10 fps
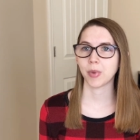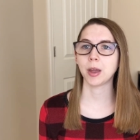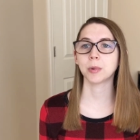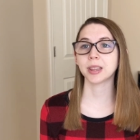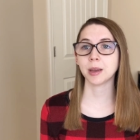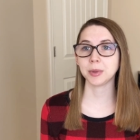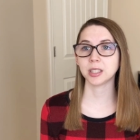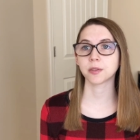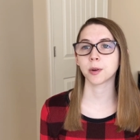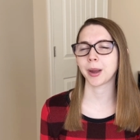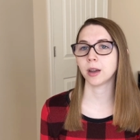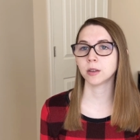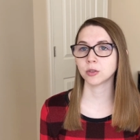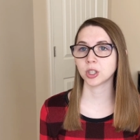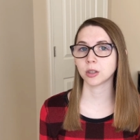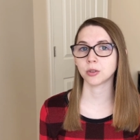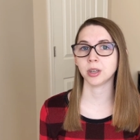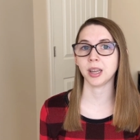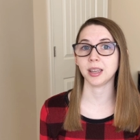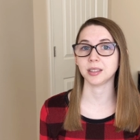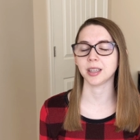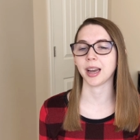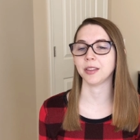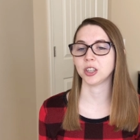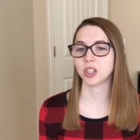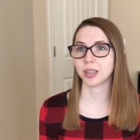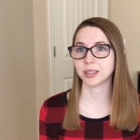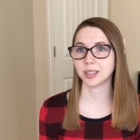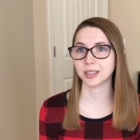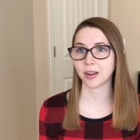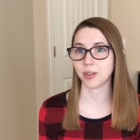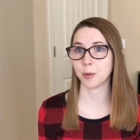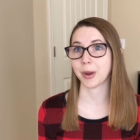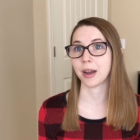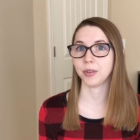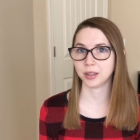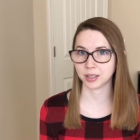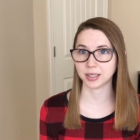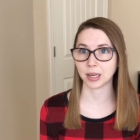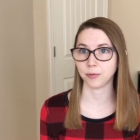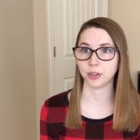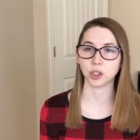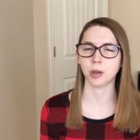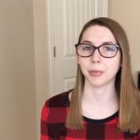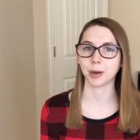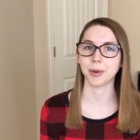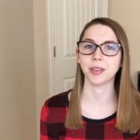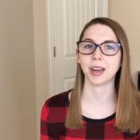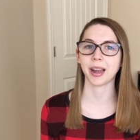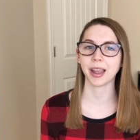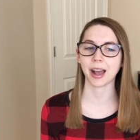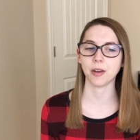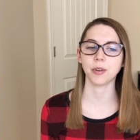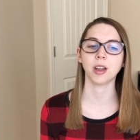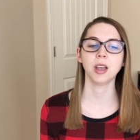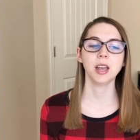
And what that means for my own children is that the chances of them having the same vision impairment that I have